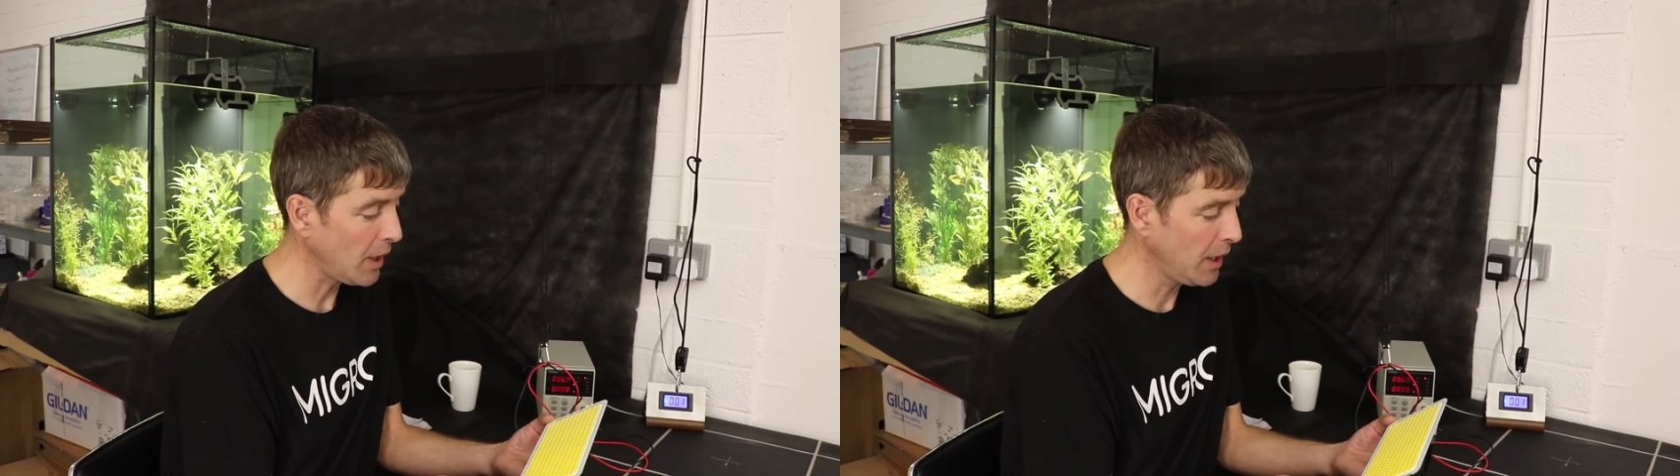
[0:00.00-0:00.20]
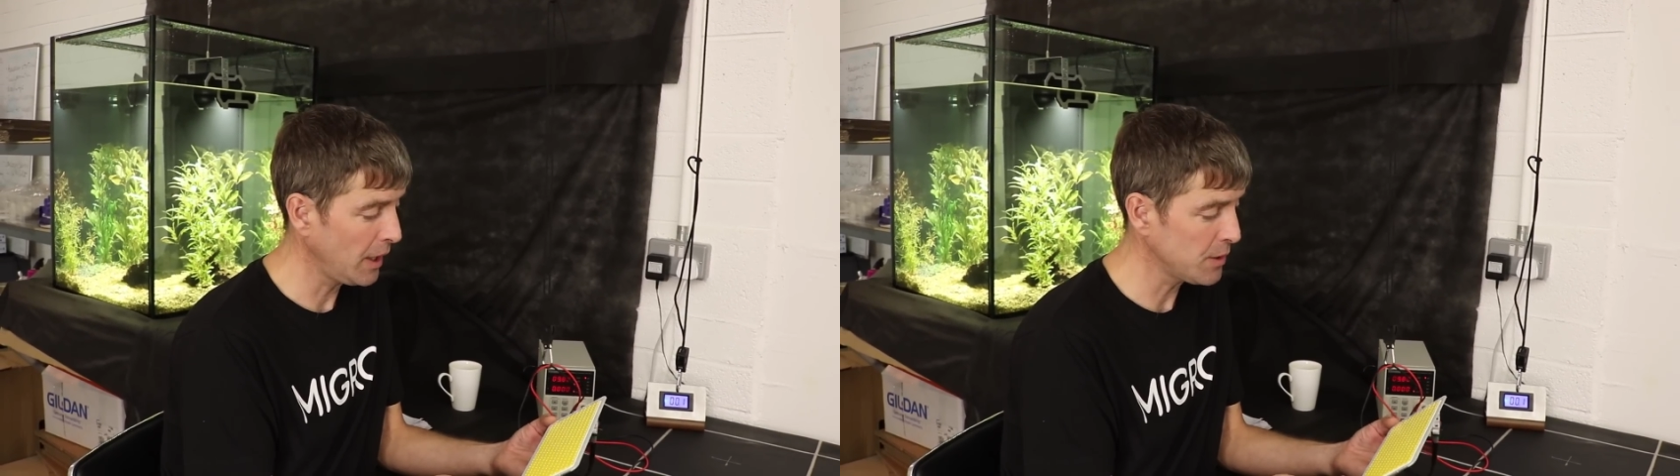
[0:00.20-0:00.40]

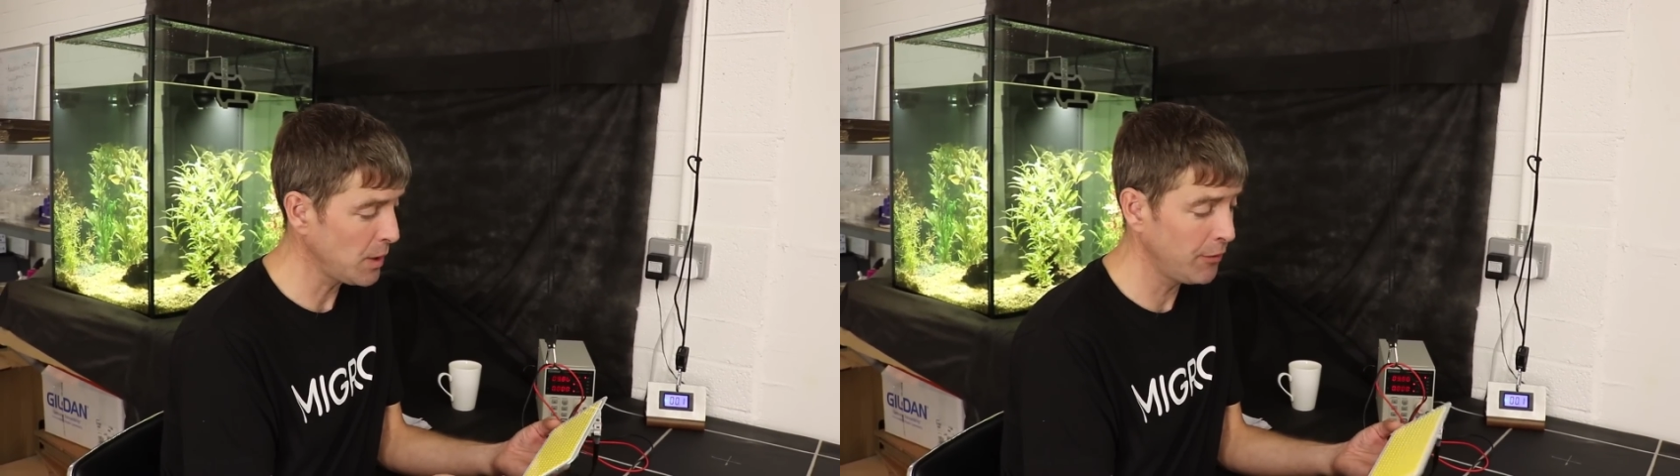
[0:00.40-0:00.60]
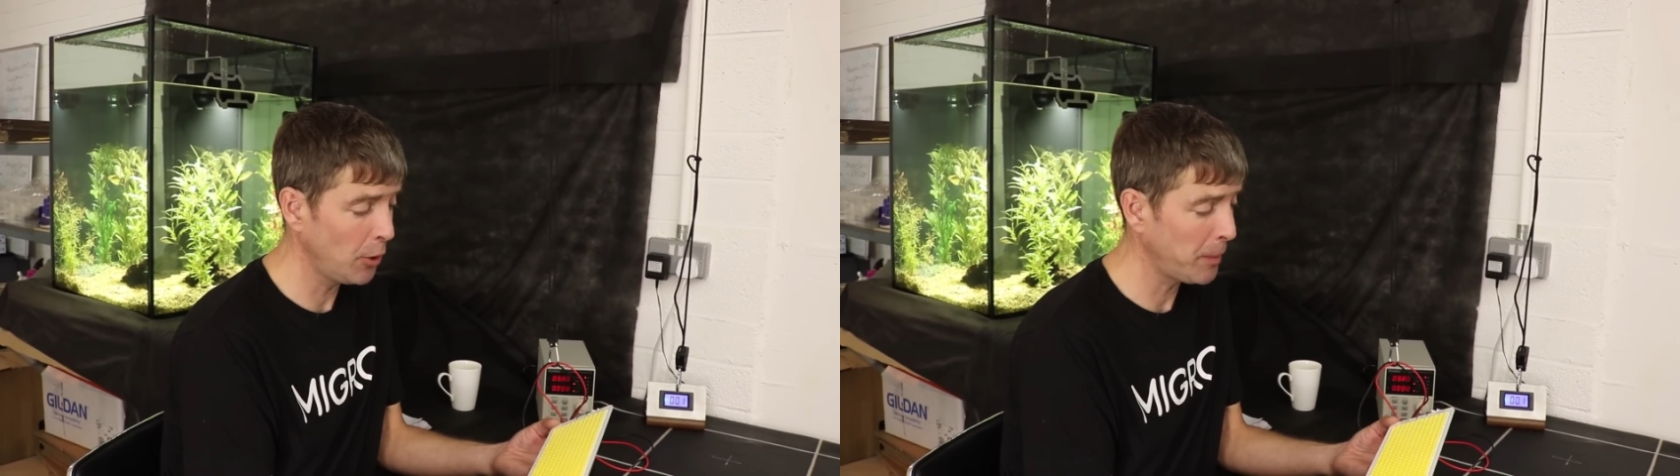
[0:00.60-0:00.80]
Uh,
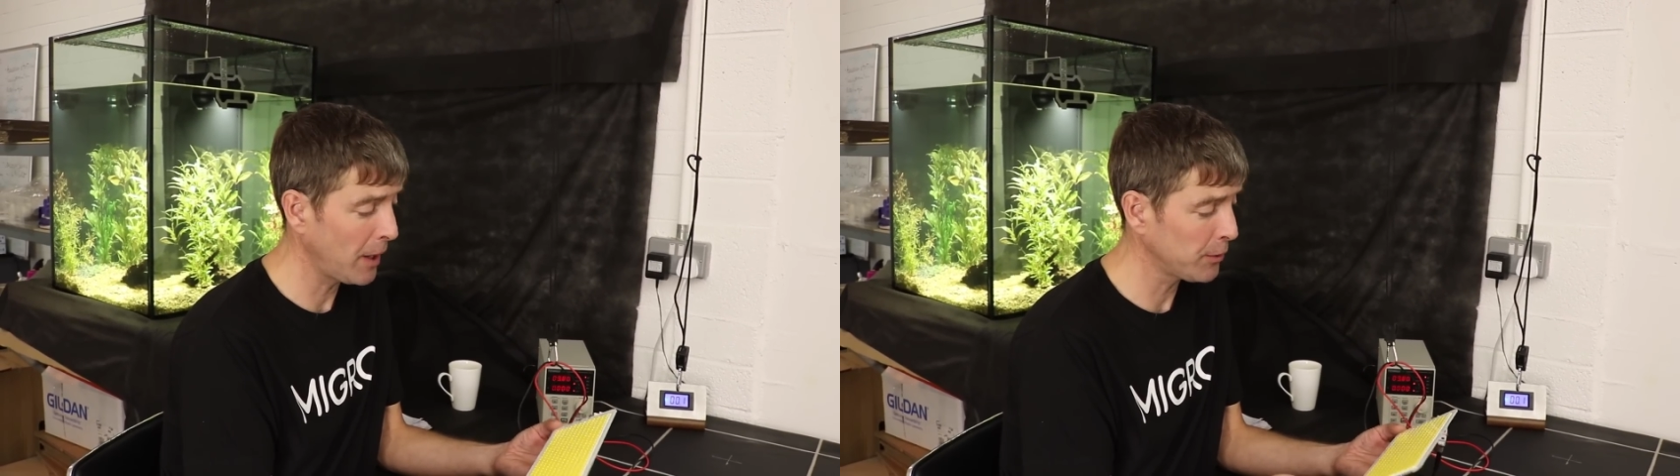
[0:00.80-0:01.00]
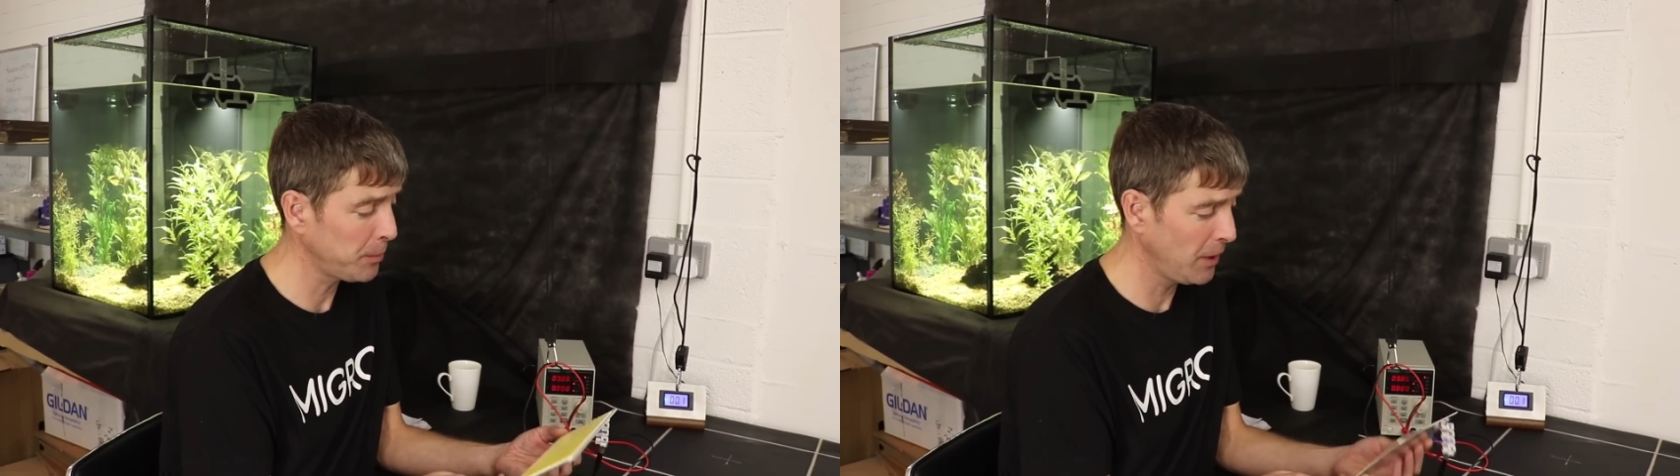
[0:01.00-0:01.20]
twelve volt
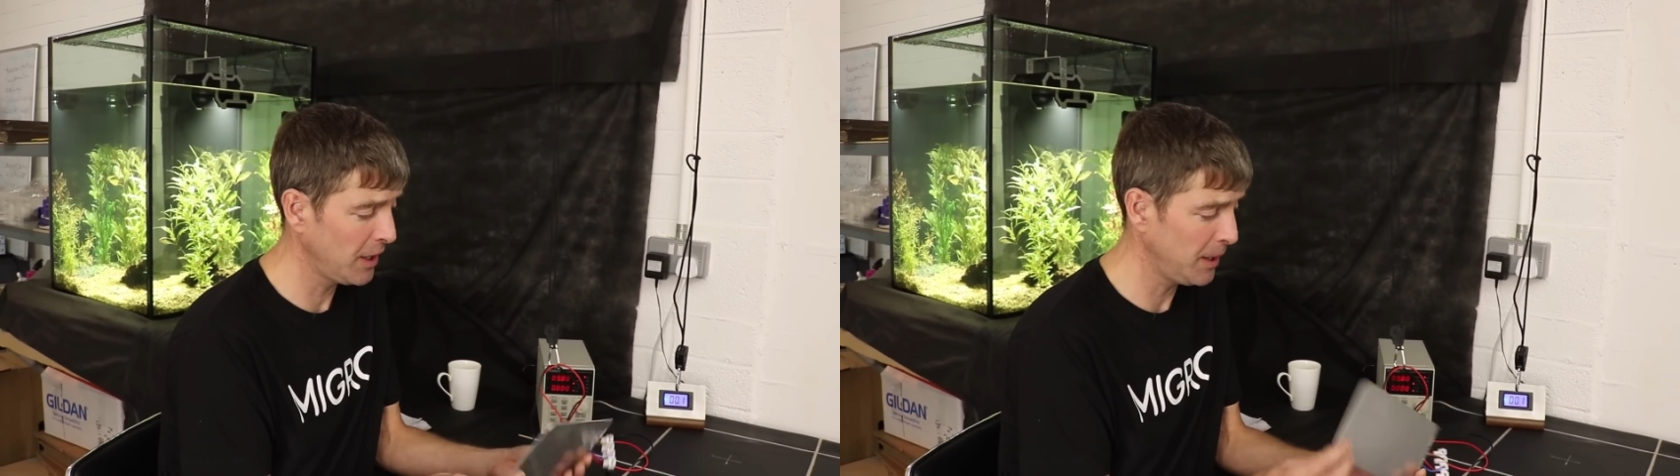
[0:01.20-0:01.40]
power supply